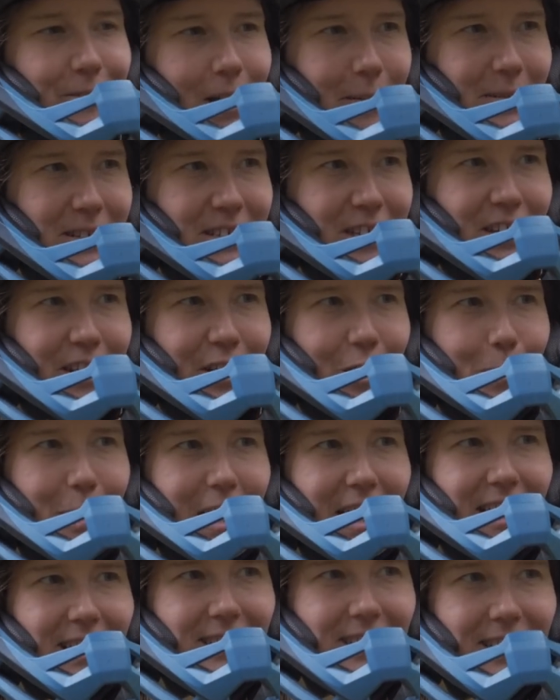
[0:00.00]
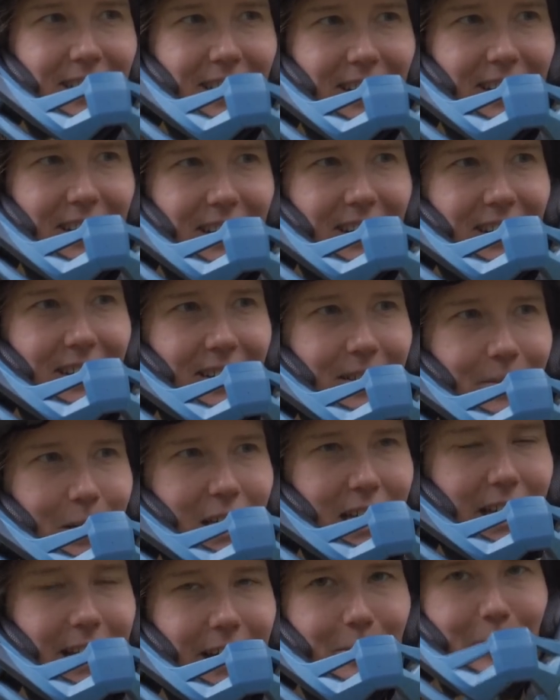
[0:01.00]
Remi's gonna go back to
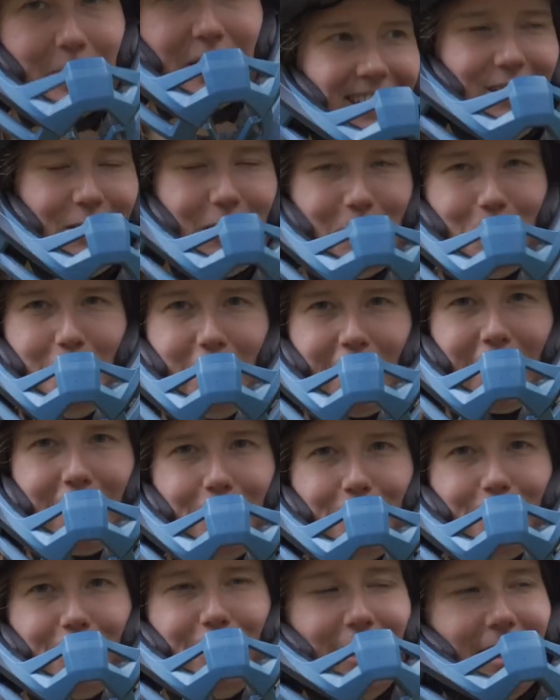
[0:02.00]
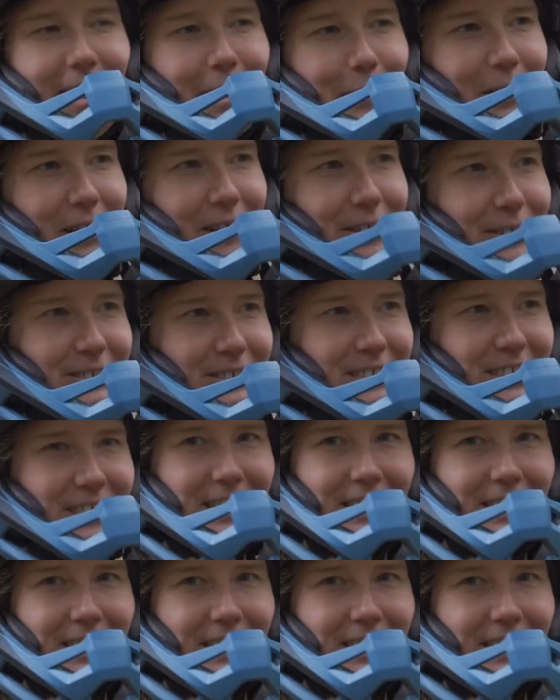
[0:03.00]
medium. You can pick up free lap cones.